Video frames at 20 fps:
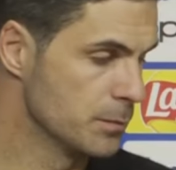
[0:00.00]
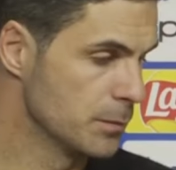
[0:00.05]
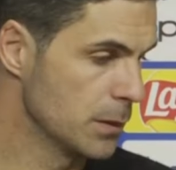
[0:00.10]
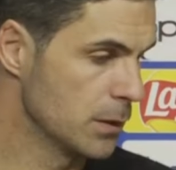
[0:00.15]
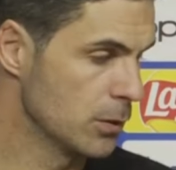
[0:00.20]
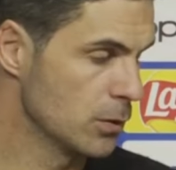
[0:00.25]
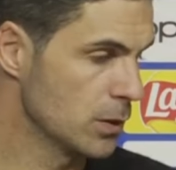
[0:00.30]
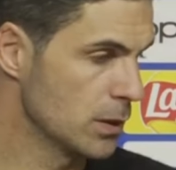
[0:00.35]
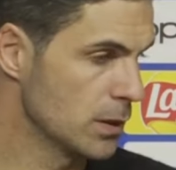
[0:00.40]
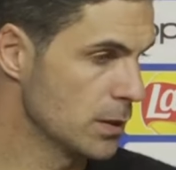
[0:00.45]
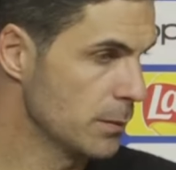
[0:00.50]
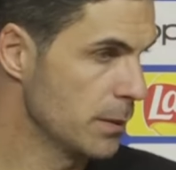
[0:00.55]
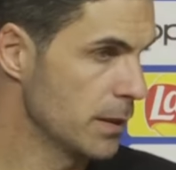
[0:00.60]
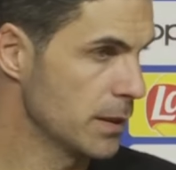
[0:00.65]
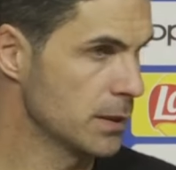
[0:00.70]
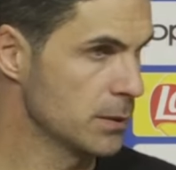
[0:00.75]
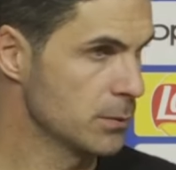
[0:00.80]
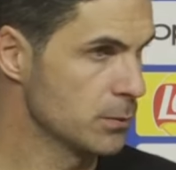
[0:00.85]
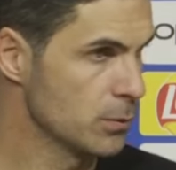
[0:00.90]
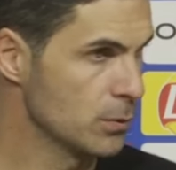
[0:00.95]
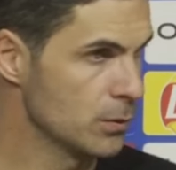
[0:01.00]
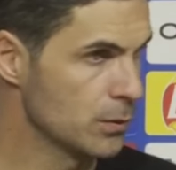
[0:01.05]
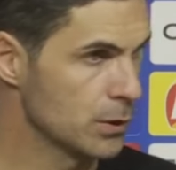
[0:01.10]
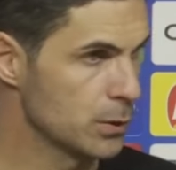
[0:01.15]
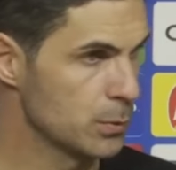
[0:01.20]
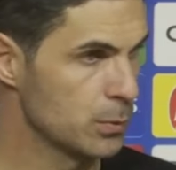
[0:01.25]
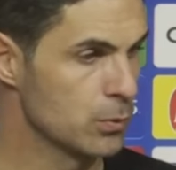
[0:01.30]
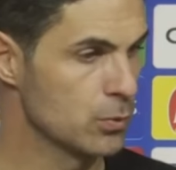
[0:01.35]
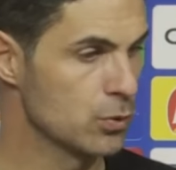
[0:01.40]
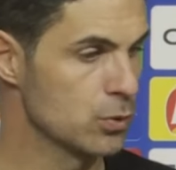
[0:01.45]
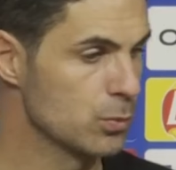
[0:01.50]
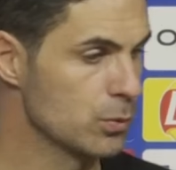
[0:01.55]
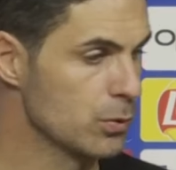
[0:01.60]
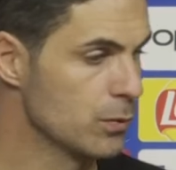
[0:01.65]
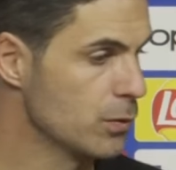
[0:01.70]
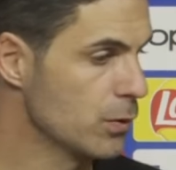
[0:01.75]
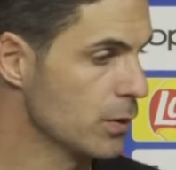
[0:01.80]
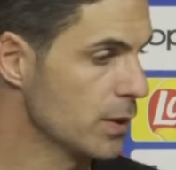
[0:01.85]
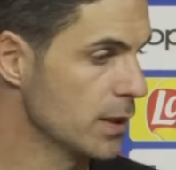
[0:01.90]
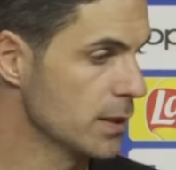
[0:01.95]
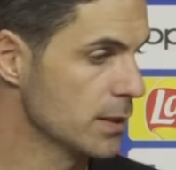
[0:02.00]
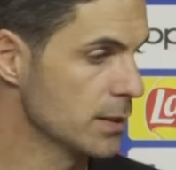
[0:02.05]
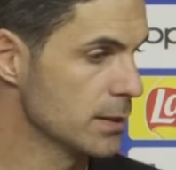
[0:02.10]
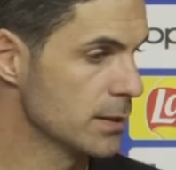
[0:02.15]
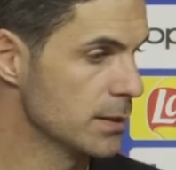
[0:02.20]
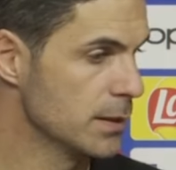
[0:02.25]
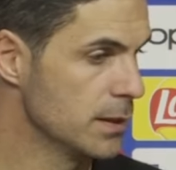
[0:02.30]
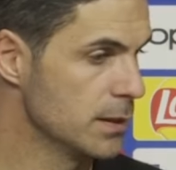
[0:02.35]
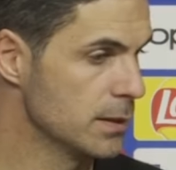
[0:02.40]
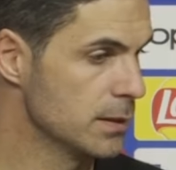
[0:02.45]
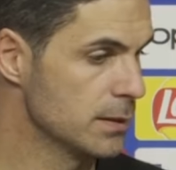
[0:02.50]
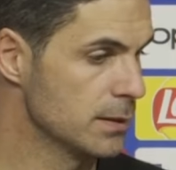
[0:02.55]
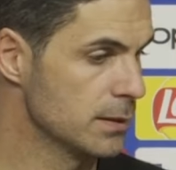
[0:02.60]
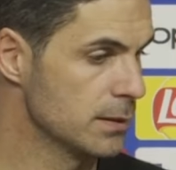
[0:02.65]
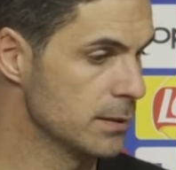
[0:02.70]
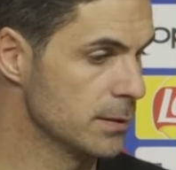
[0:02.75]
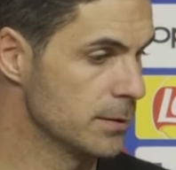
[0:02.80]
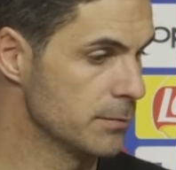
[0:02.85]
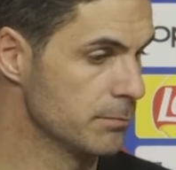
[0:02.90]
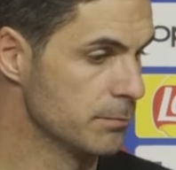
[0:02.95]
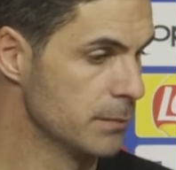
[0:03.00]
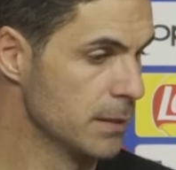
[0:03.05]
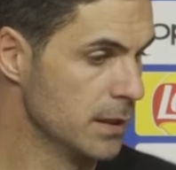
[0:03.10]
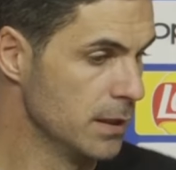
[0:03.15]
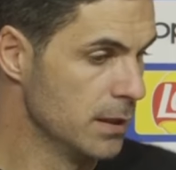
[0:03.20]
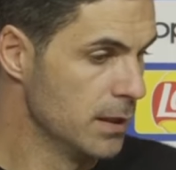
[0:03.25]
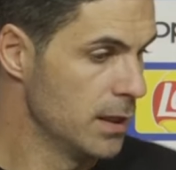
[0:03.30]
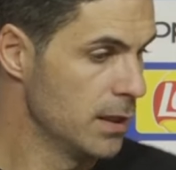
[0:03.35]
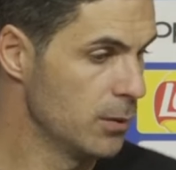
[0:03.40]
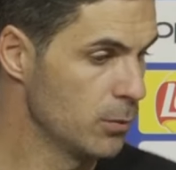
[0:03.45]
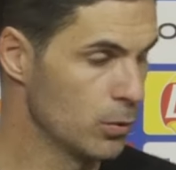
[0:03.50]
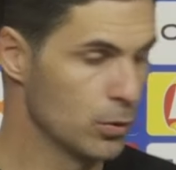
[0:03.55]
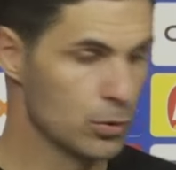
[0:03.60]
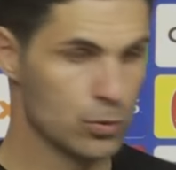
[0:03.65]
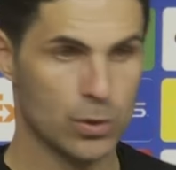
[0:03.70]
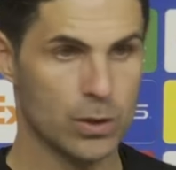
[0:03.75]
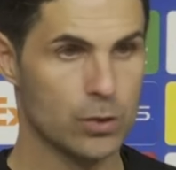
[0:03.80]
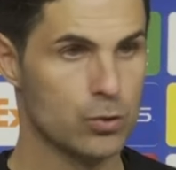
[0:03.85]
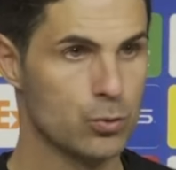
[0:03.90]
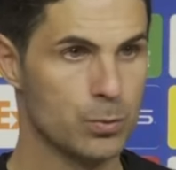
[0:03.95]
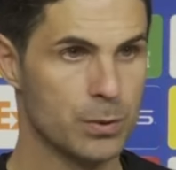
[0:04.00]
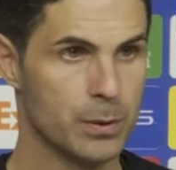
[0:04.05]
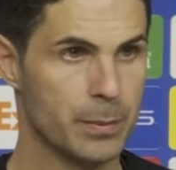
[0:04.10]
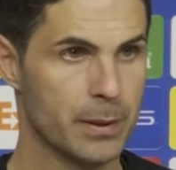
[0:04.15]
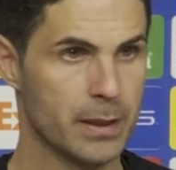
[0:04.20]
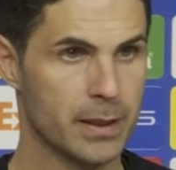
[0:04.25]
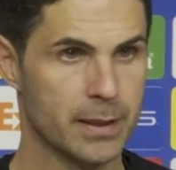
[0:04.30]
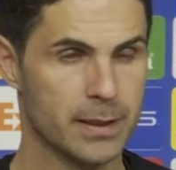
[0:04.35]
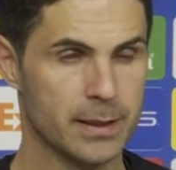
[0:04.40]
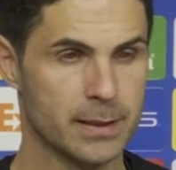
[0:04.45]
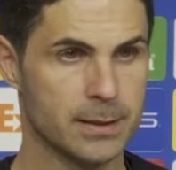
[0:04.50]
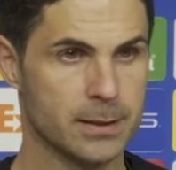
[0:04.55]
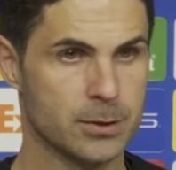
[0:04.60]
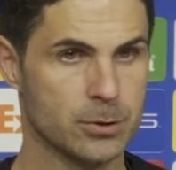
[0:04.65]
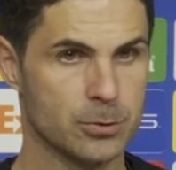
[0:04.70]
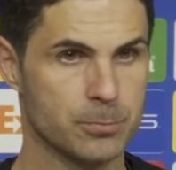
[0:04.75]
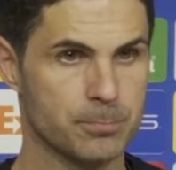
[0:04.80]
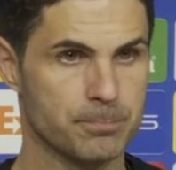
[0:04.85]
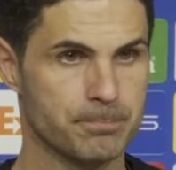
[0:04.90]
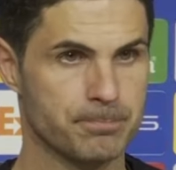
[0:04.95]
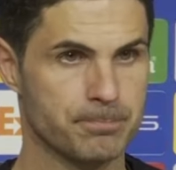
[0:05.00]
because I'm the maximum responsible for that, and we'll try to be better next season.